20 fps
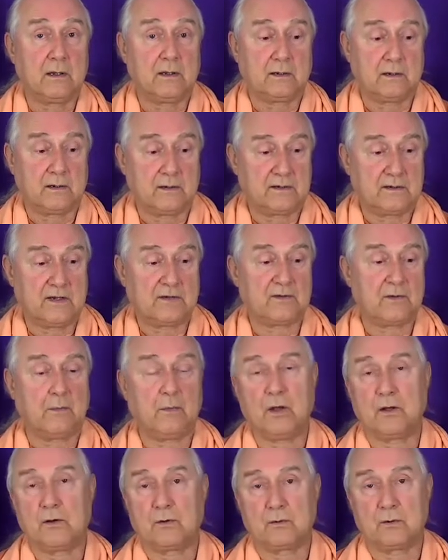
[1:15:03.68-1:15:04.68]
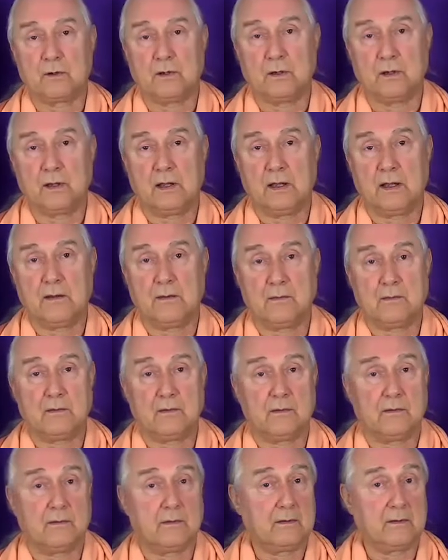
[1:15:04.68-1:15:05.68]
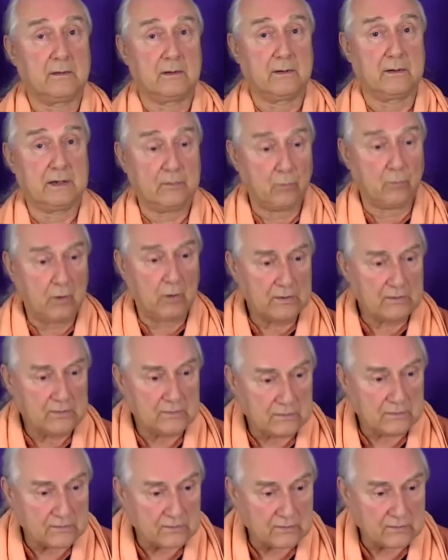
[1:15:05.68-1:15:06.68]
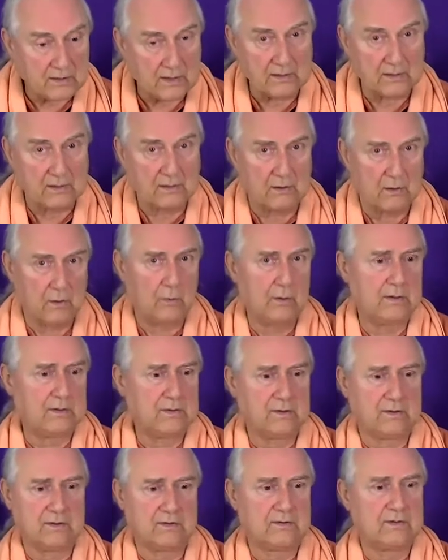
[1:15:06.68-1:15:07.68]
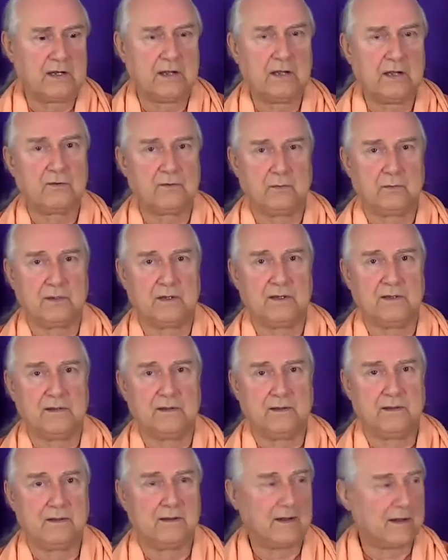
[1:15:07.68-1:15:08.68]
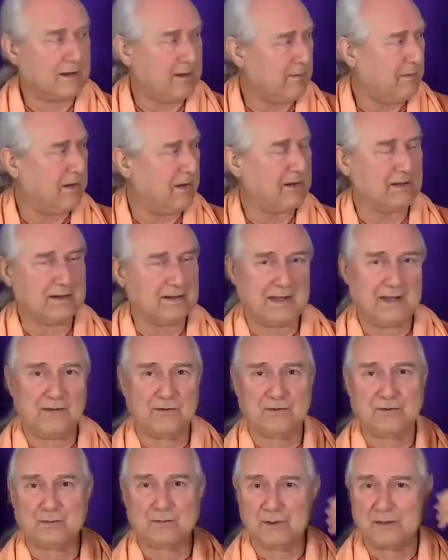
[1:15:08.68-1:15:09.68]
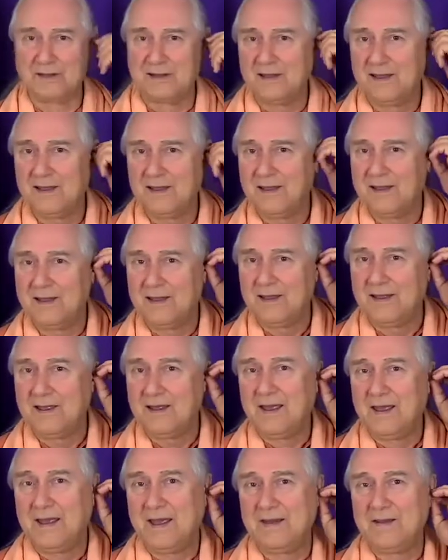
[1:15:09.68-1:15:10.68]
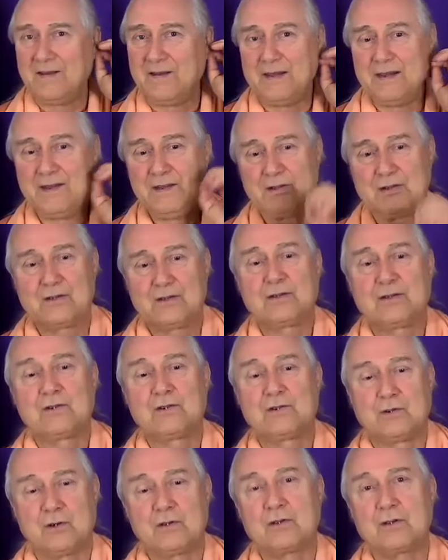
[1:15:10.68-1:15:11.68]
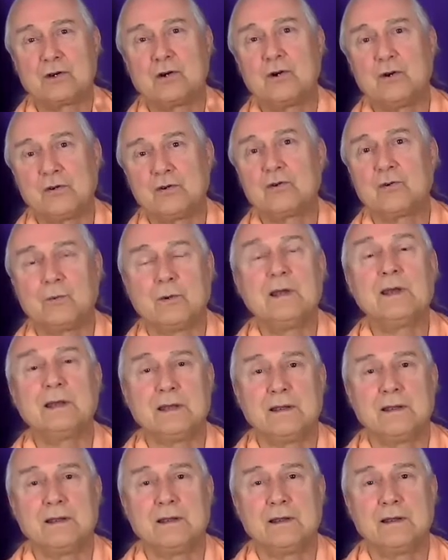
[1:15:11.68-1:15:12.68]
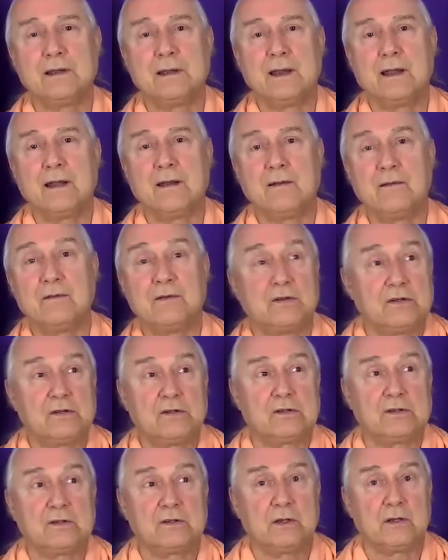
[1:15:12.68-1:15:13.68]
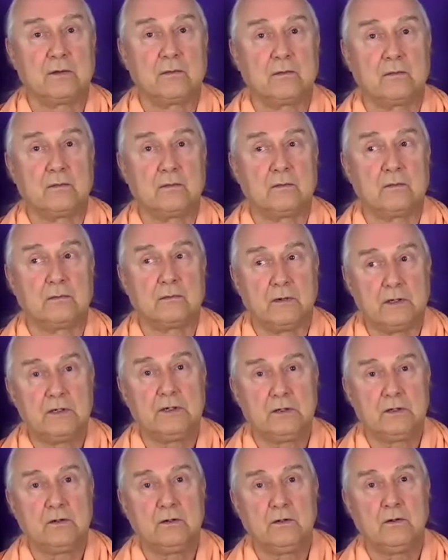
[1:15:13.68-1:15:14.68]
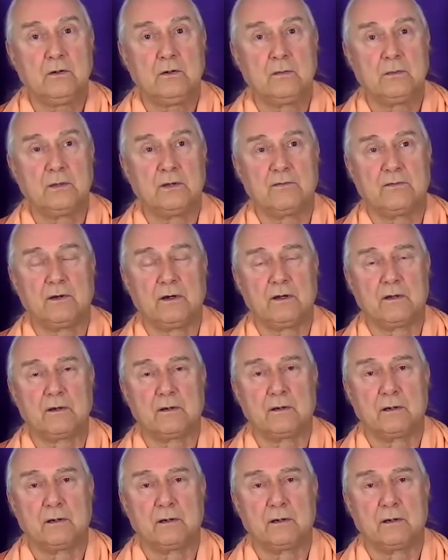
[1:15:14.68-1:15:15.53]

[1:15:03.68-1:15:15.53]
says a mantra, and then watches his son go into this tailspin, talk about a tailspin, and then took the curse away. And Vasishtha said, "What did you do to me, Father?"